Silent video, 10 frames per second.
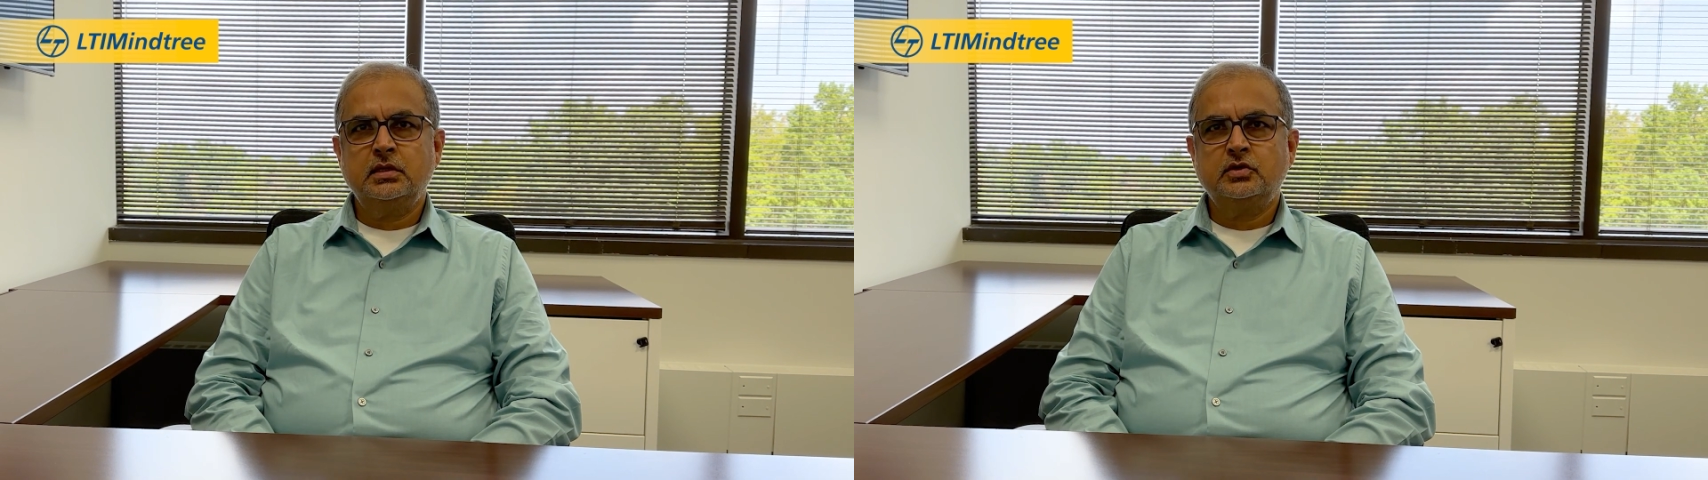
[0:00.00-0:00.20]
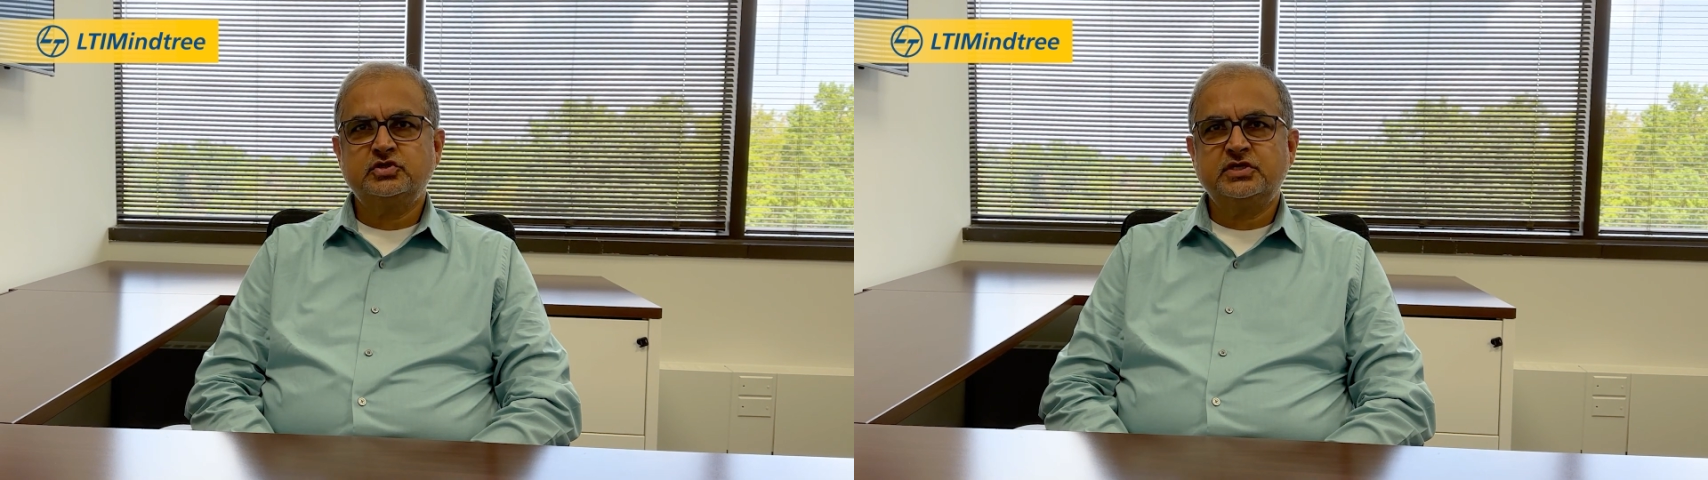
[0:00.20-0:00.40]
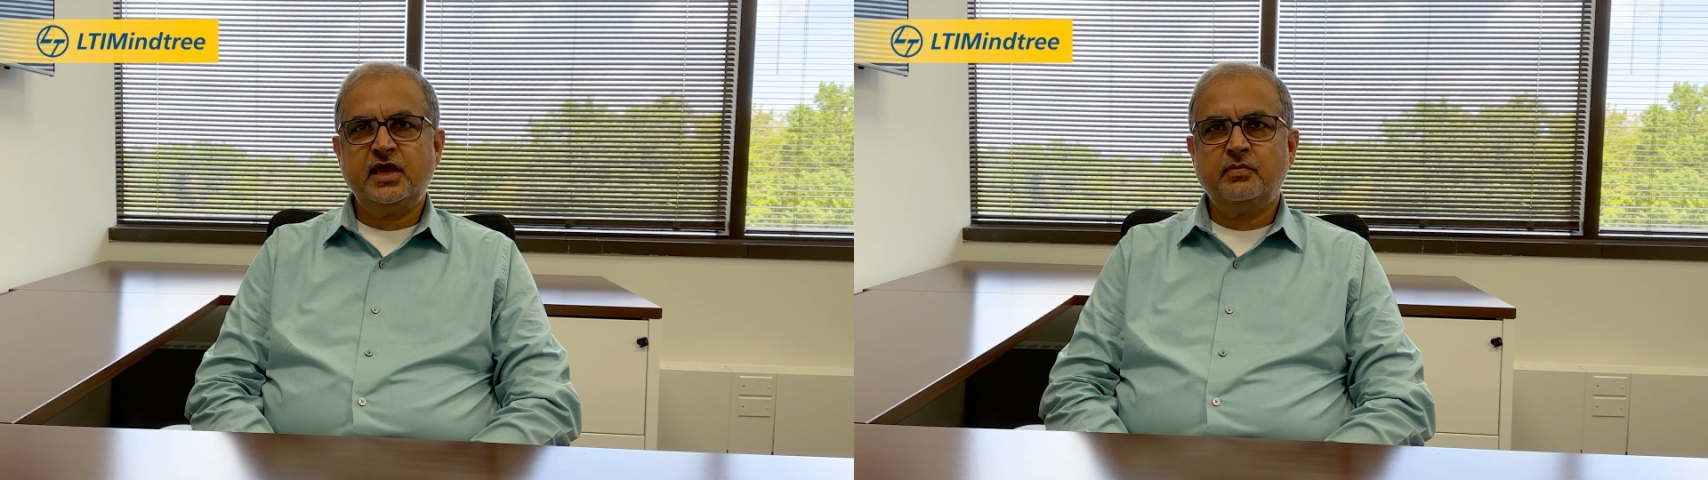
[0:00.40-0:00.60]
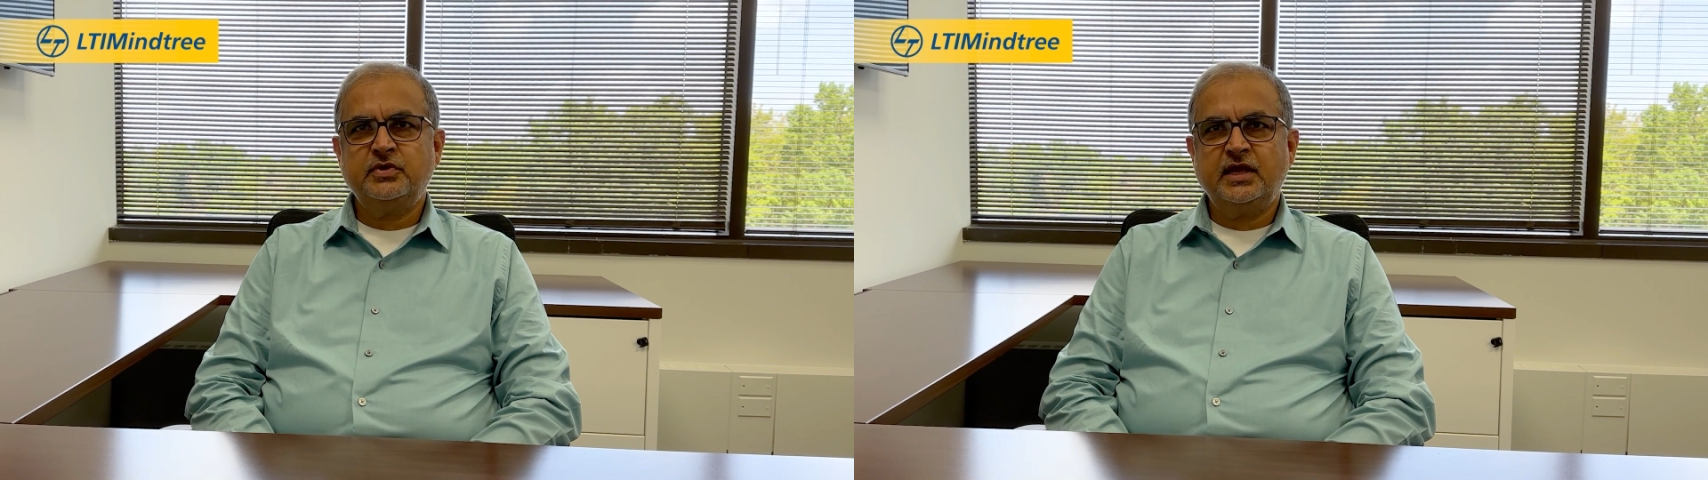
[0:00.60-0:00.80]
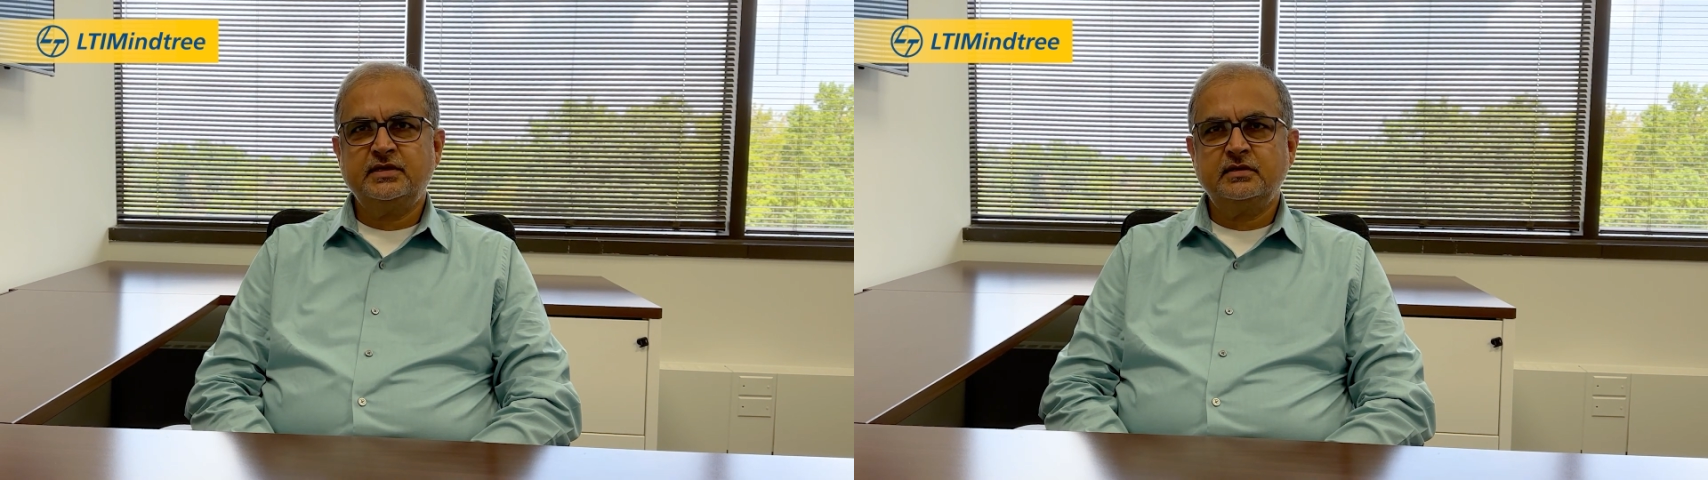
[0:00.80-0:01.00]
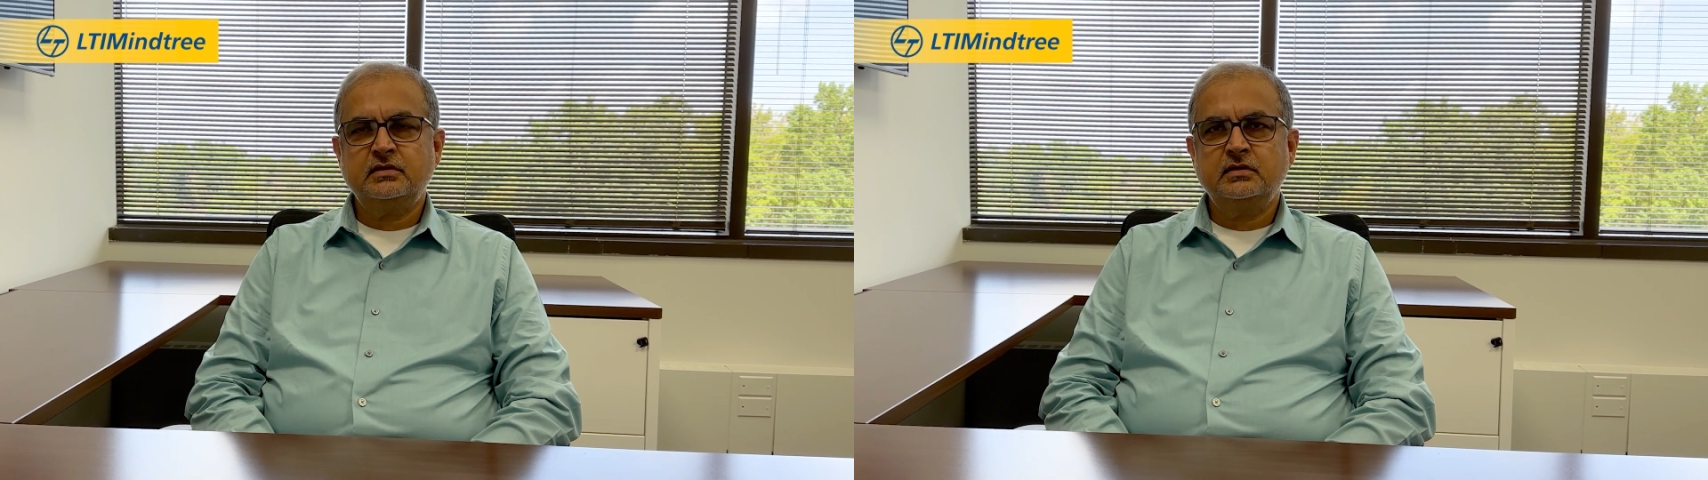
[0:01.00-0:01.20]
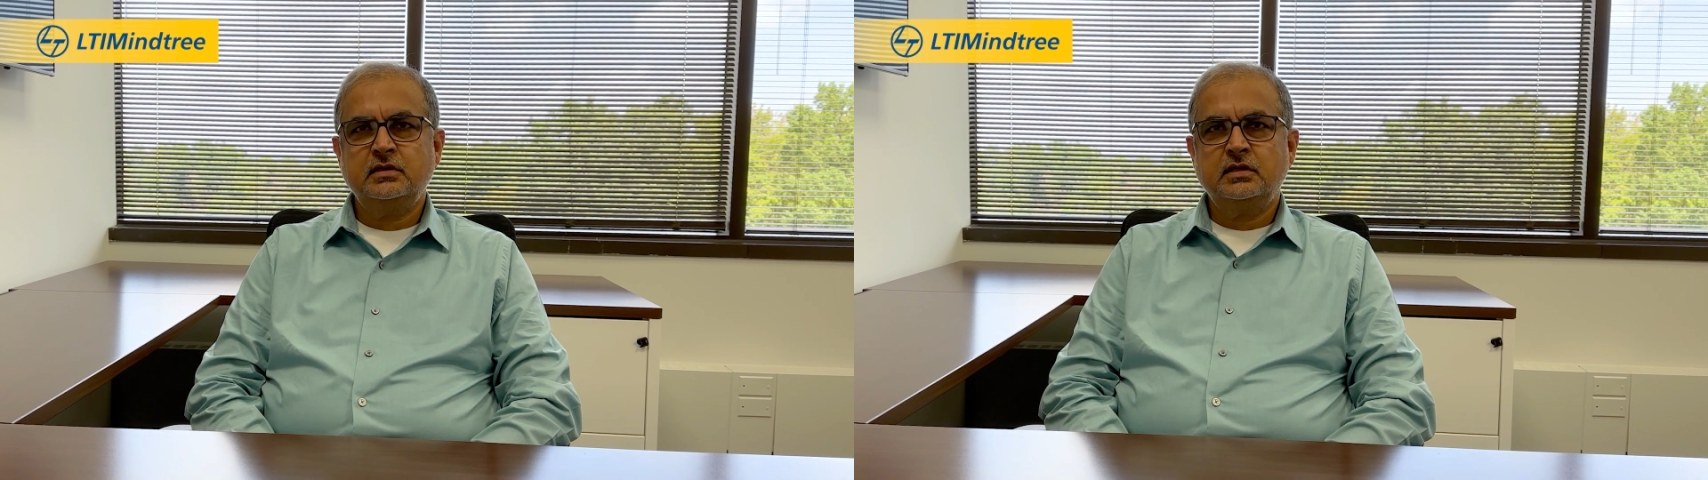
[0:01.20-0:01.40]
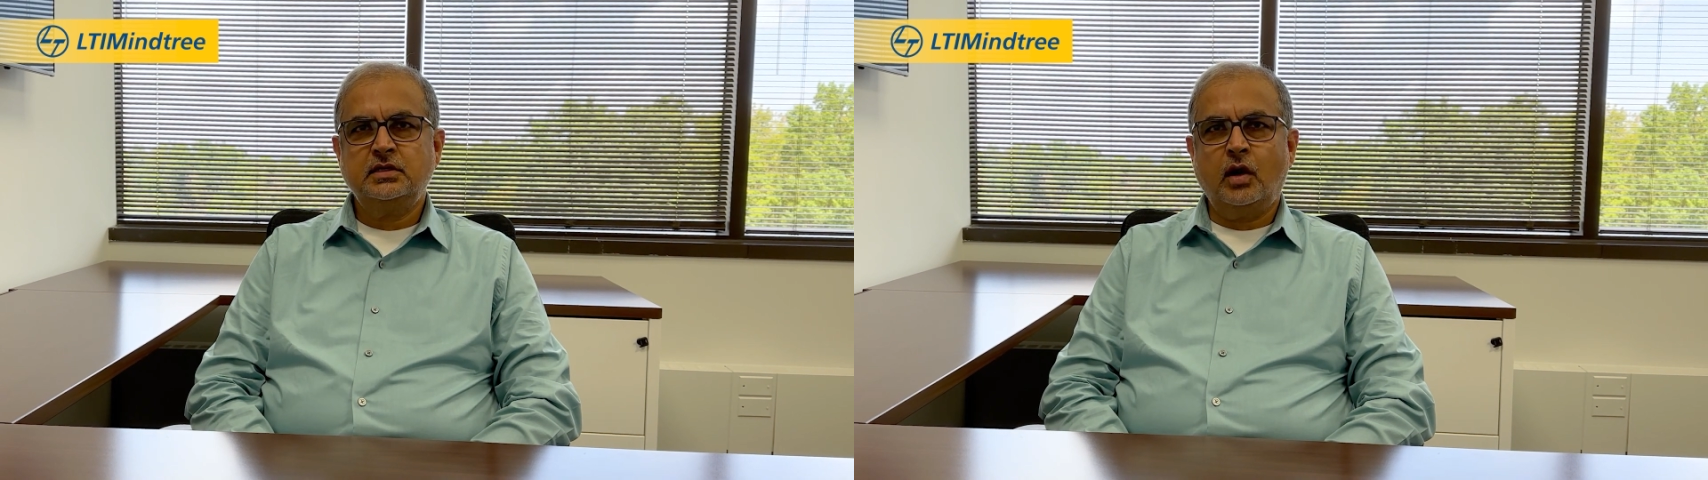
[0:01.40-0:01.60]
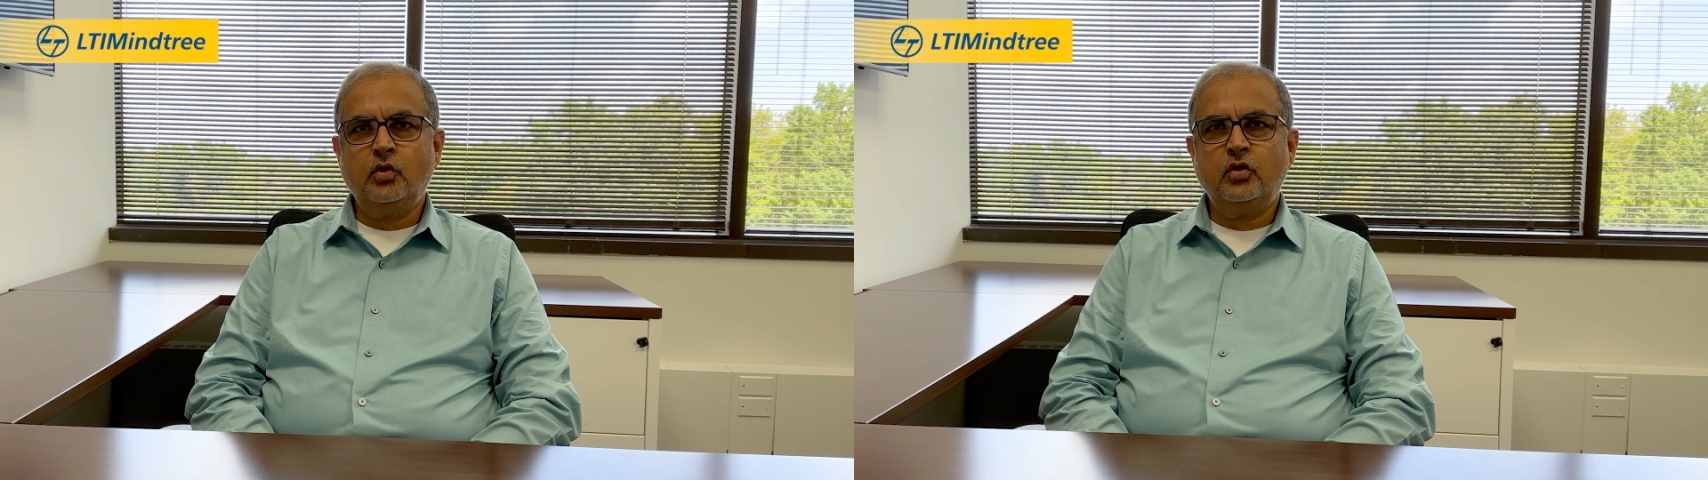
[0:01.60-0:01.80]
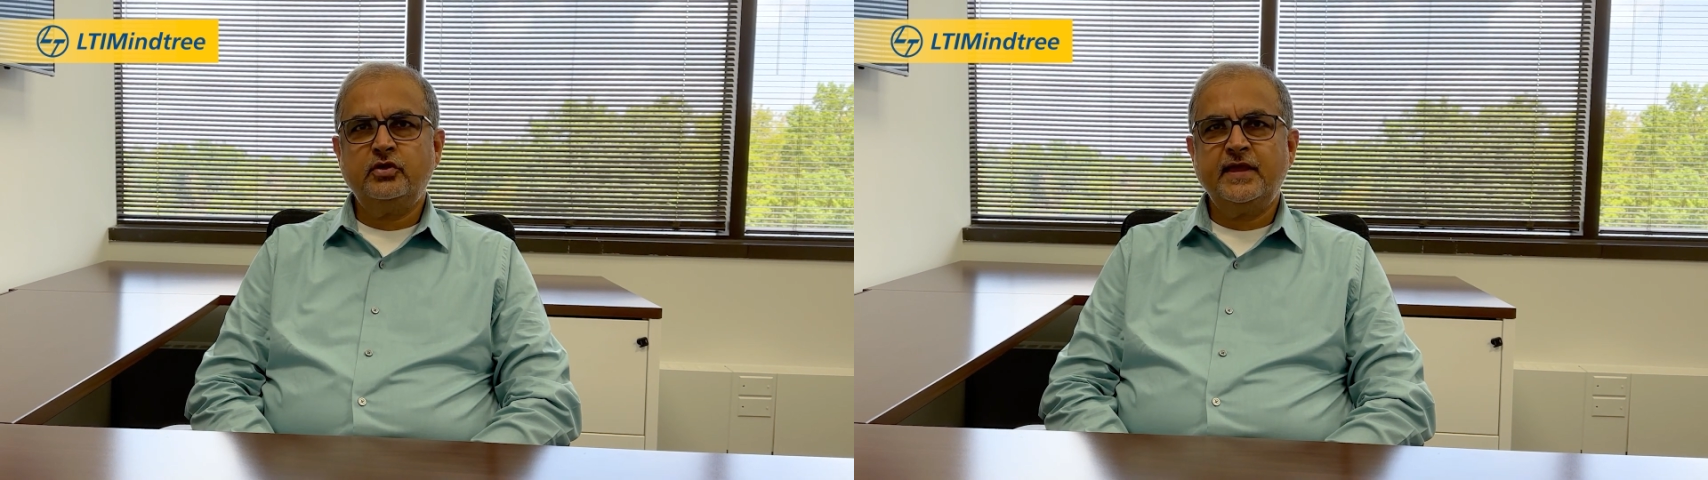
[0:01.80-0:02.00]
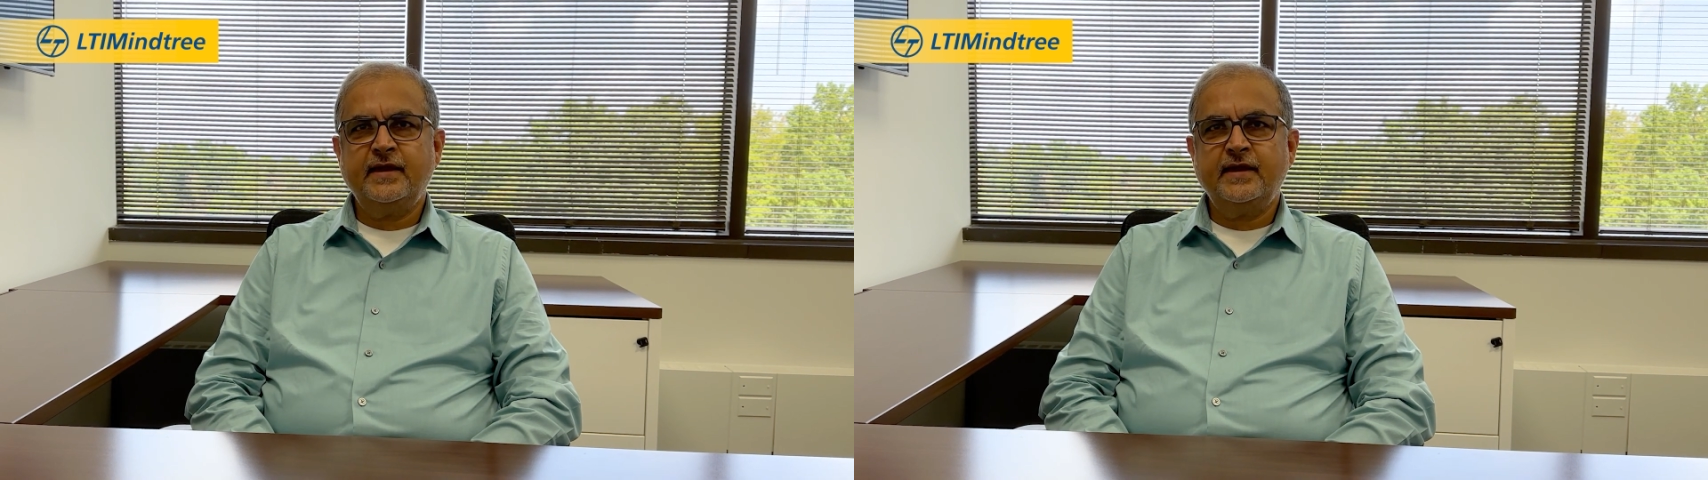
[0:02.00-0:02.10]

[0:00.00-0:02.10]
To stay updated, download the